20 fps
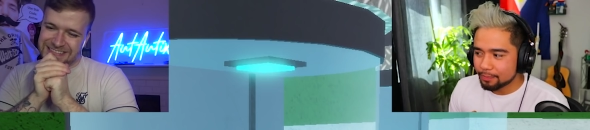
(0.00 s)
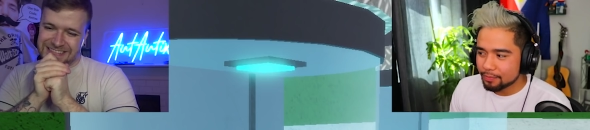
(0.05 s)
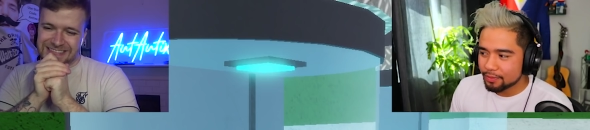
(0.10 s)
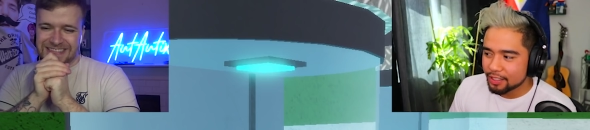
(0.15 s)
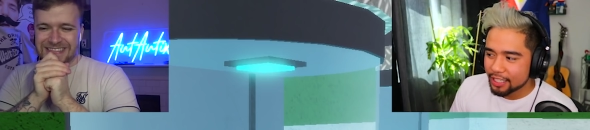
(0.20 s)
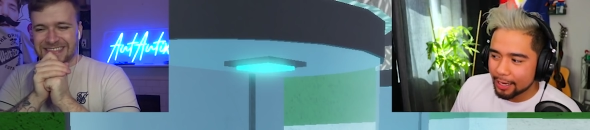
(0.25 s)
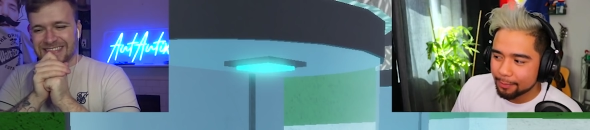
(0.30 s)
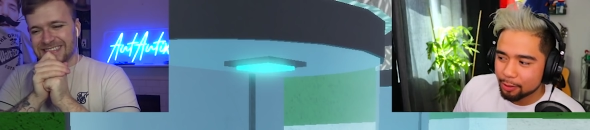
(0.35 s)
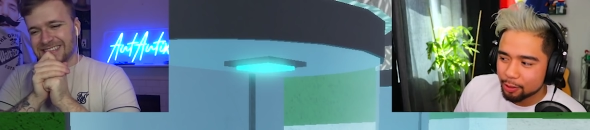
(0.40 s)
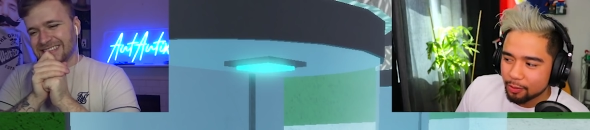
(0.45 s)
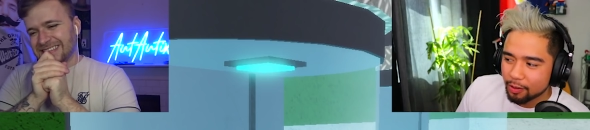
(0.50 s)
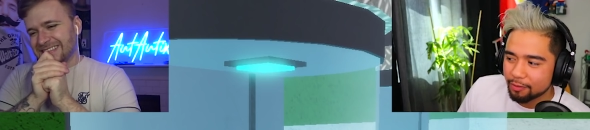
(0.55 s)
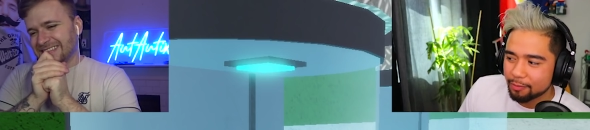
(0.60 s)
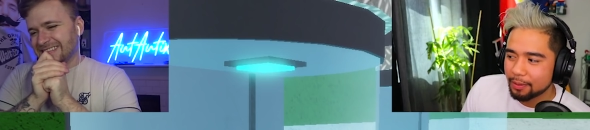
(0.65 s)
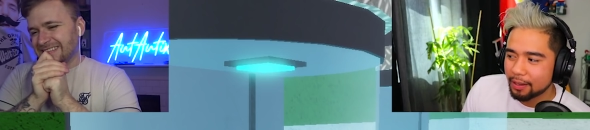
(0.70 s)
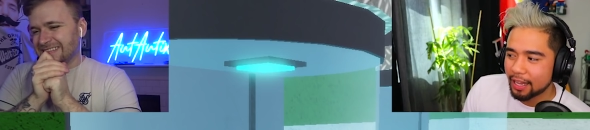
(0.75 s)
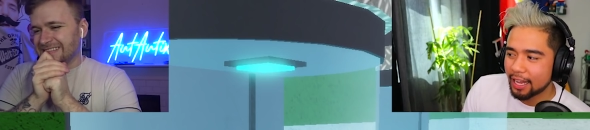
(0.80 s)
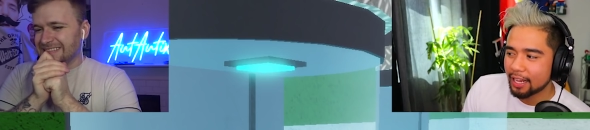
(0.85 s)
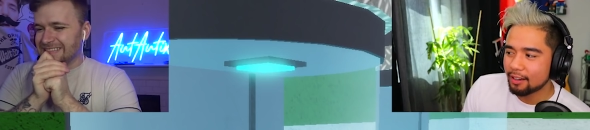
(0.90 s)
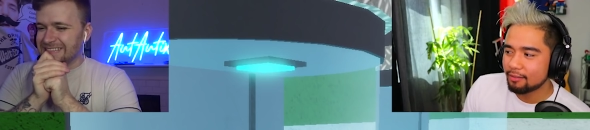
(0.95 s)
Speaker 1: chapter 12
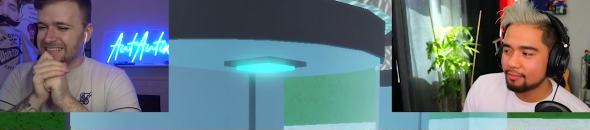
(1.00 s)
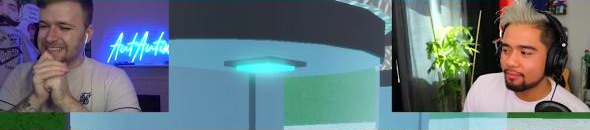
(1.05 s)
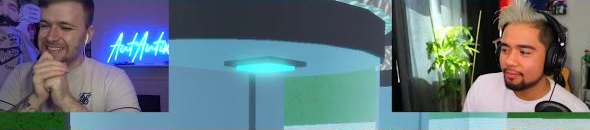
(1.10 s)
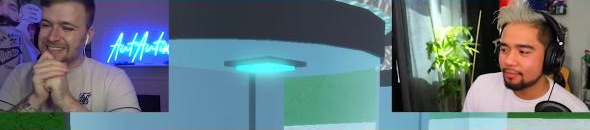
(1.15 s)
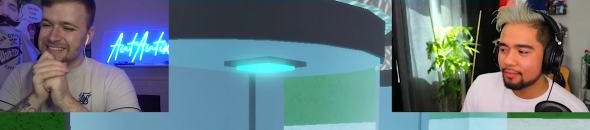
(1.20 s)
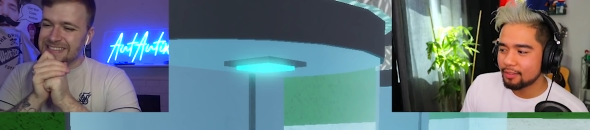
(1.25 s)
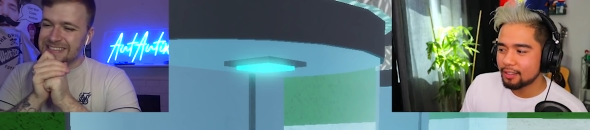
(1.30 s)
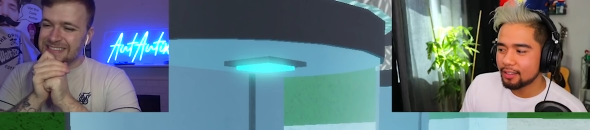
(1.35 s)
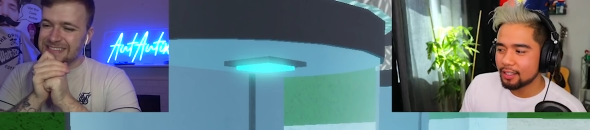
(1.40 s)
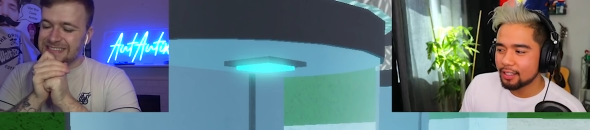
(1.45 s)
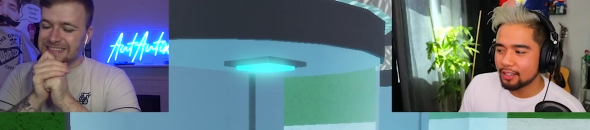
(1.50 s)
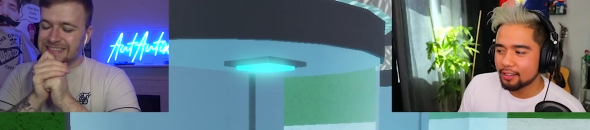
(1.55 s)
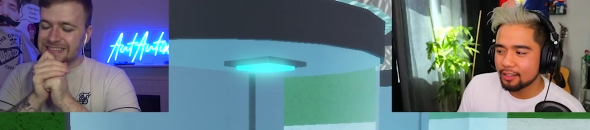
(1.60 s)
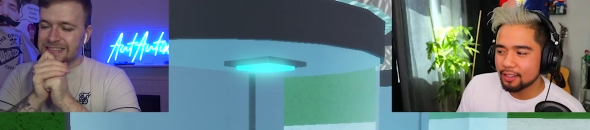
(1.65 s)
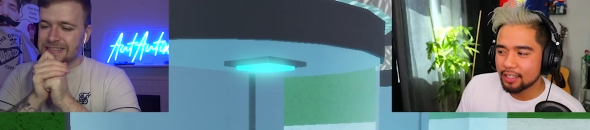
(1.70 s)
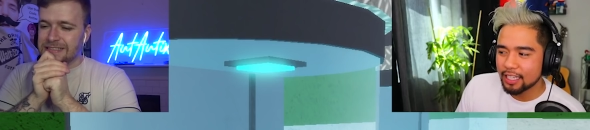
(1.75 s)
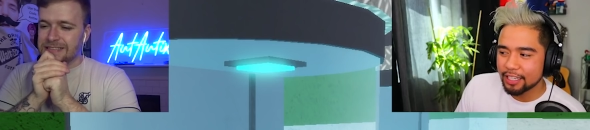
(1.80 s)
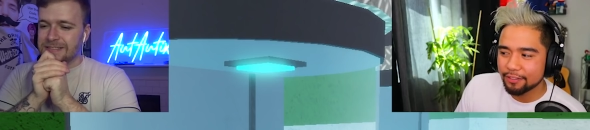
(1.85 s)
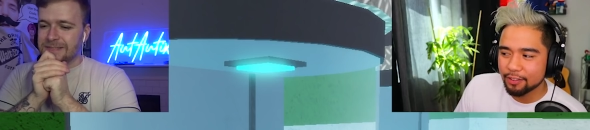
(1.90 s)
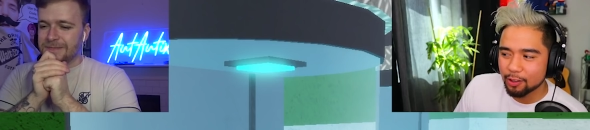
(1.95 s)
plant.
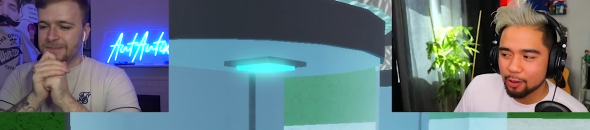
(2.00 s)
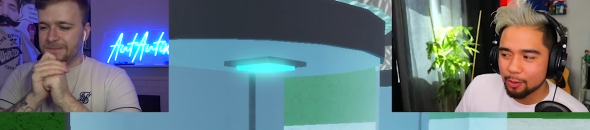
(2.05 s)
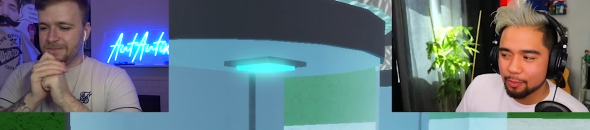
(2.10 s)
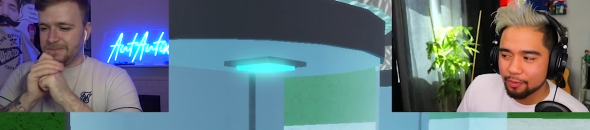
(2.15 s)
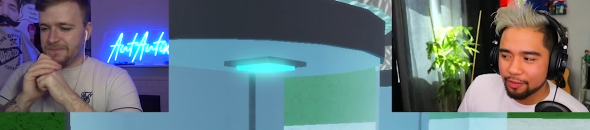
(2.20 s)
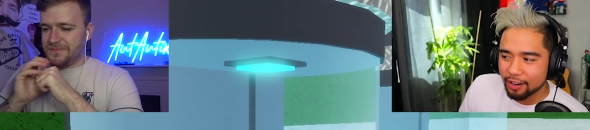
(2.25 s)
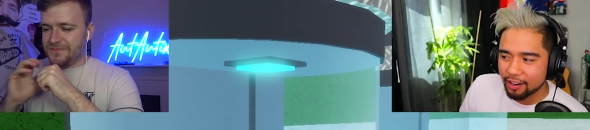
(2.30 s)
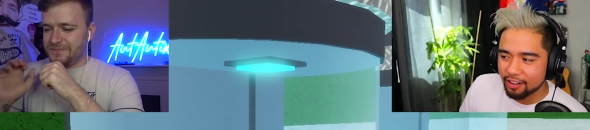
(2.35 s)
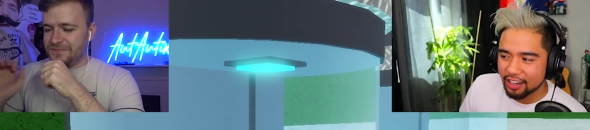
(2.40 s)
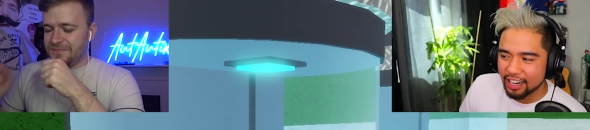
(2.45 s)
Even though I'm very